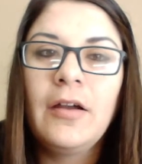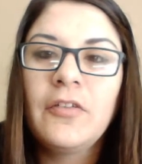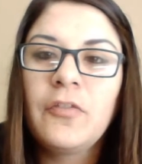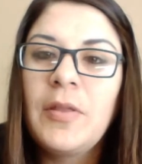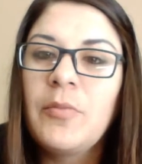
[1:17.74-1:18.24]

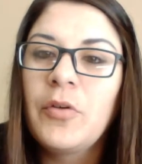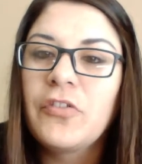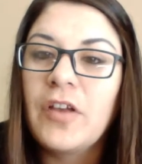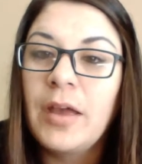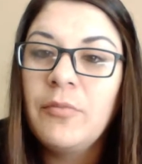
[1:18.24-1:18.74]
spend the
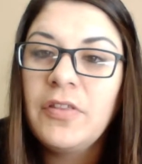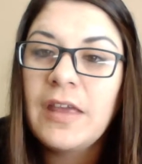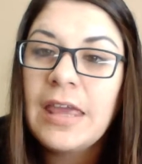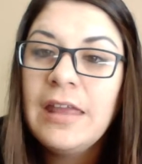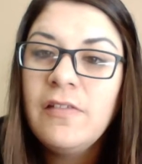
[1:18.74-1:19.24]
most time with the
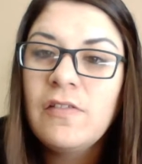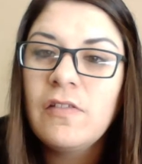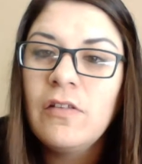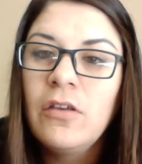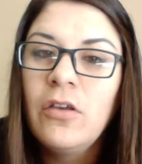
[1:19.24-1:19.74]

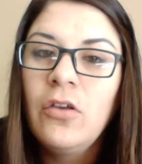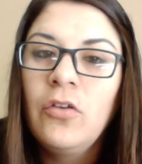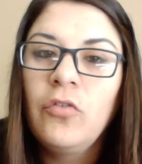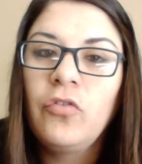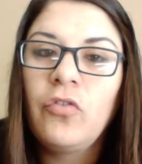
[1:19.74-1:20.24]
kids.
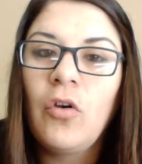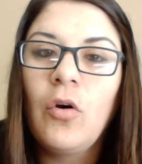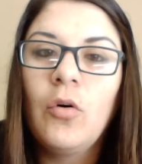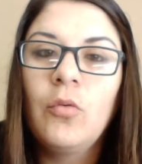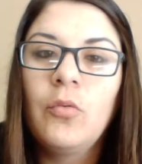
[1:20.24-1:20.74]

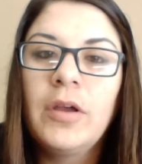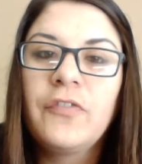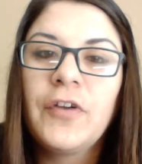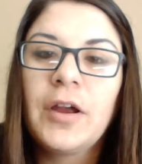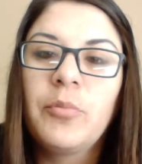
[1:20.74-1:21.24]
So
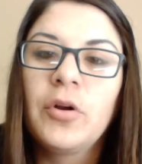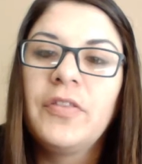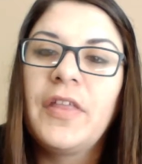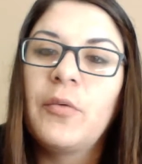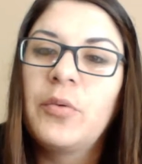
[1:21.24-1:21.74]
it's very
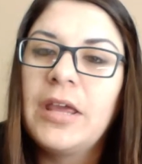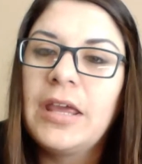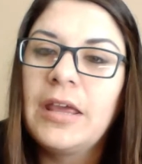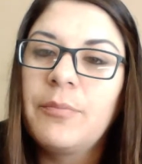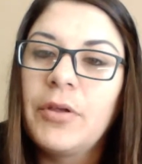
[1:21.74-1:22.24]
important that
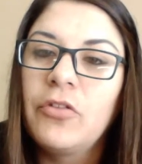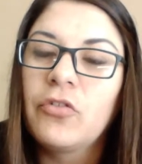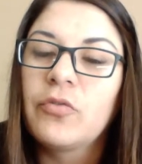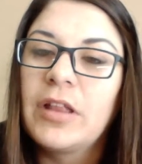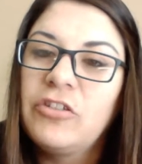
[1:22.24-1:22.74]
we build
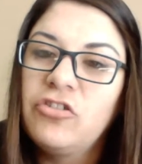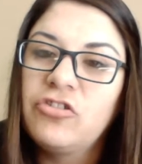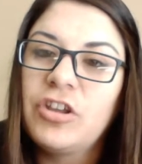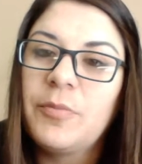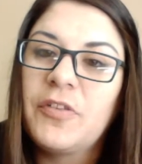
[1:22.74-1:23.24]
those
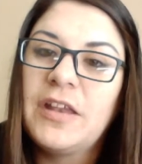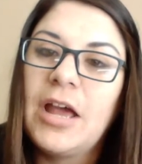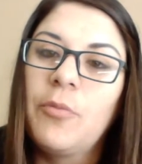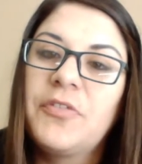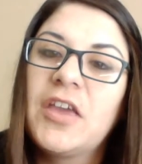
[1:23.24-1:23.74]
relationships and
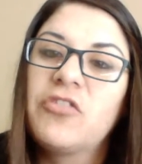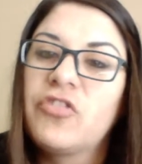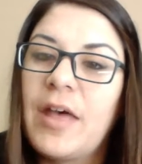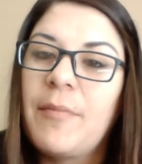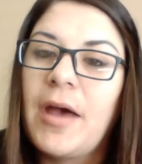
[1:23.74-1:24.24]
help teach
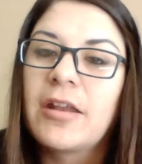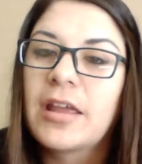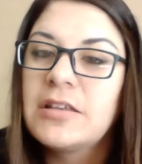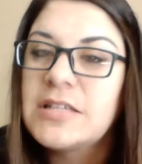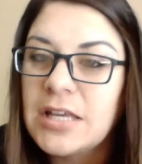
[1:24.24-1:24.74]
them how to
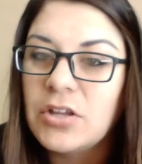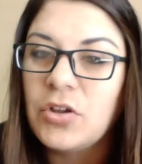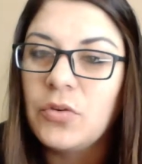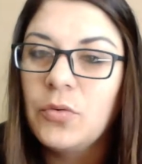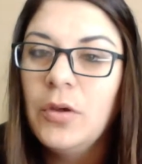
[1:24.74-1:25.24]

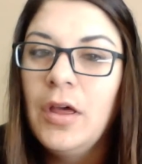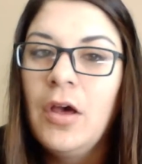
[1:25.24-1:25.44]
continue